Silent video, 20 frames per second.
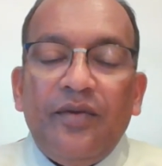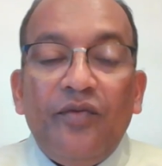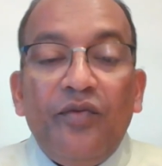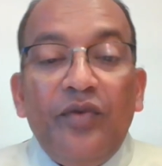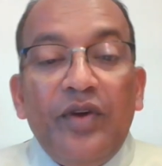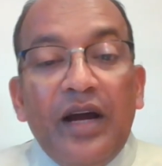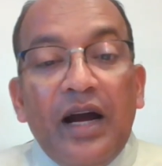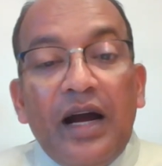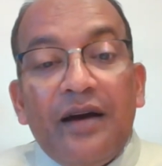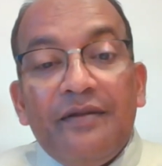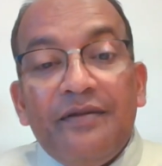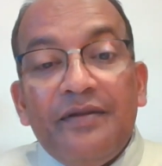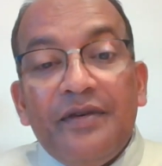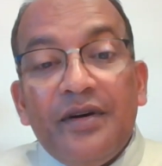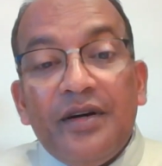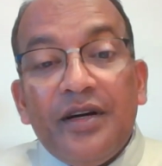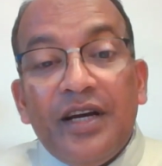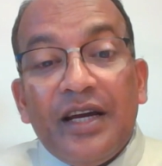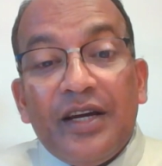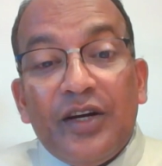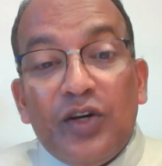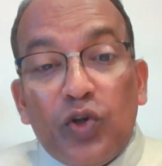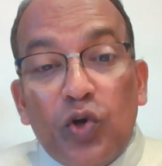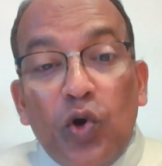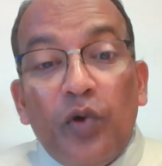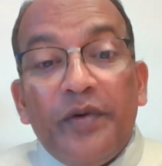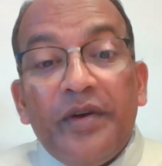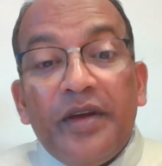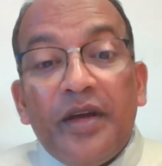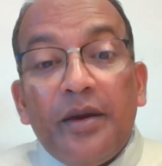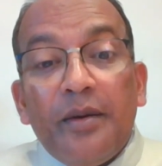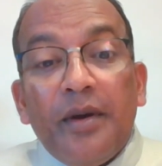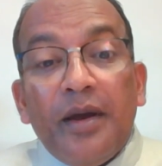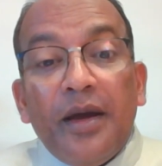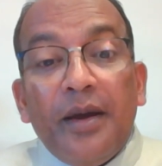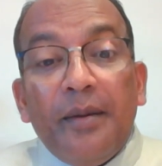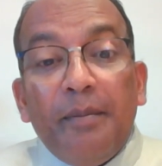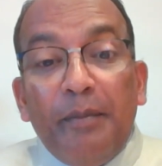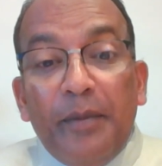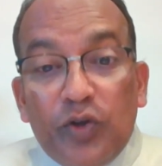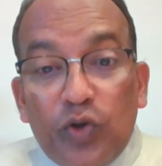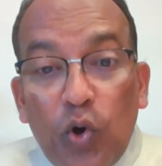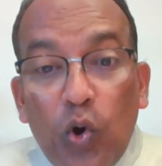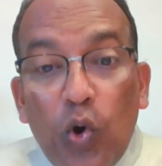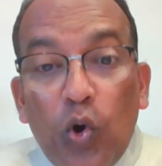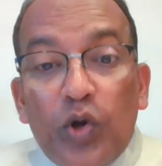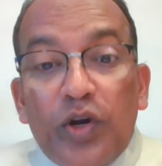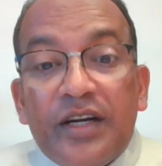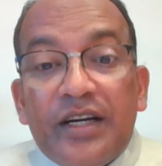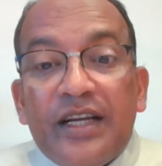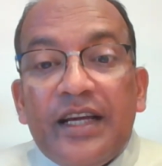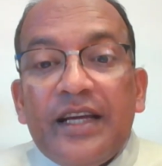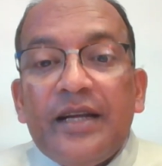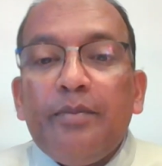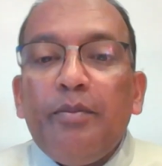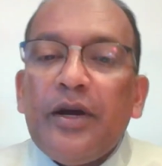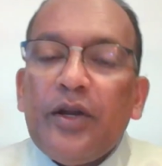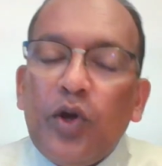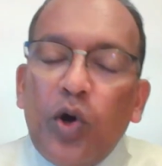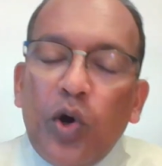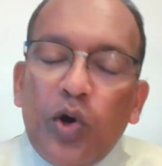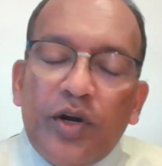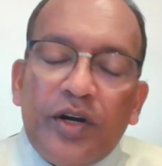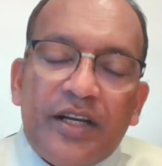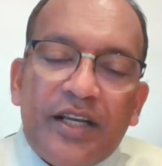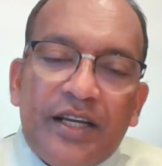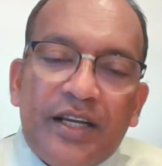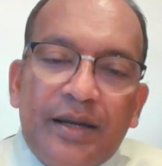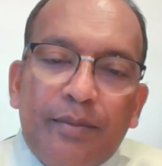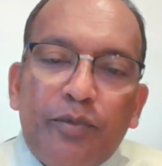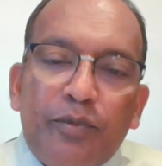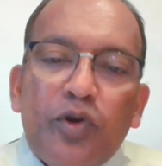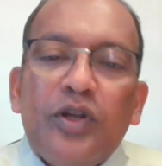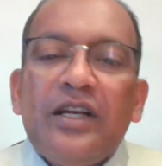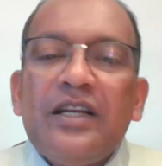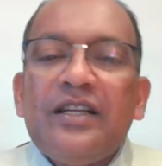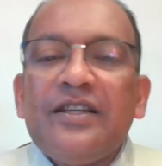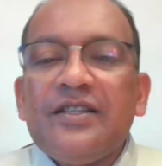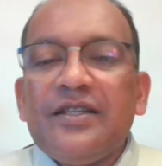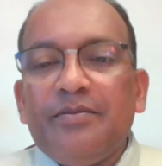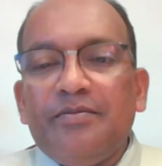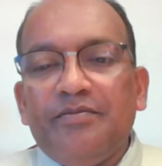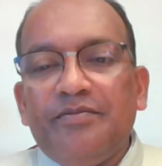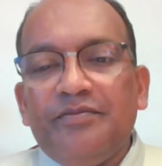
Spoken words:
We have a growing majority and minority communalism.